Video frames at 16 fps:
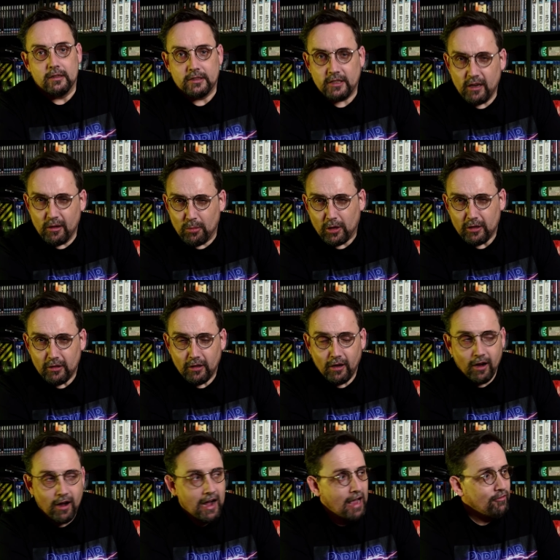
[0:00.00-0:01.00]
you know what?
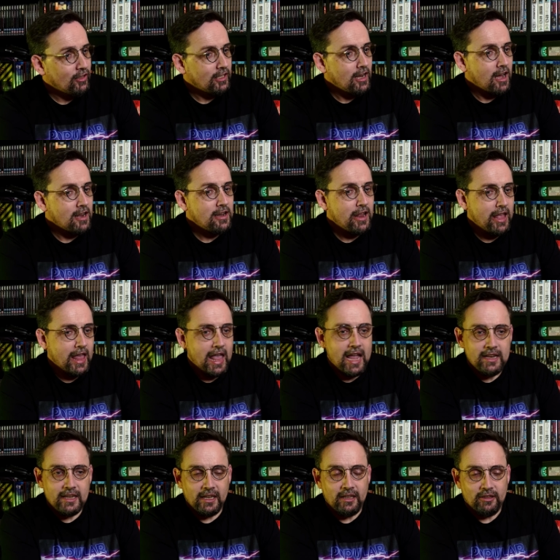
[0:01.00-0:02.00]
I haven't done
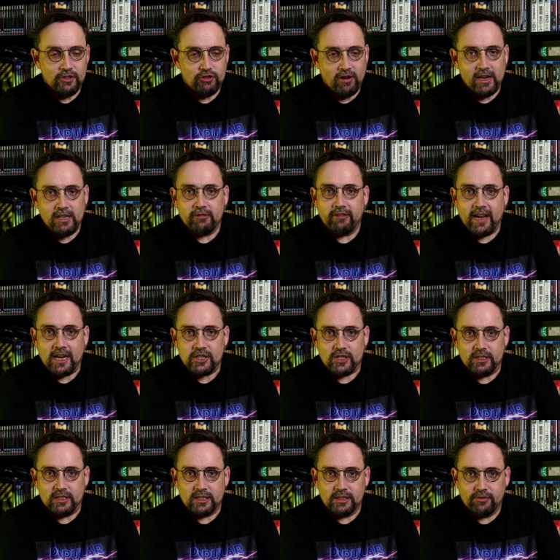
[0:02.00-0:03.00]
any trailer reactions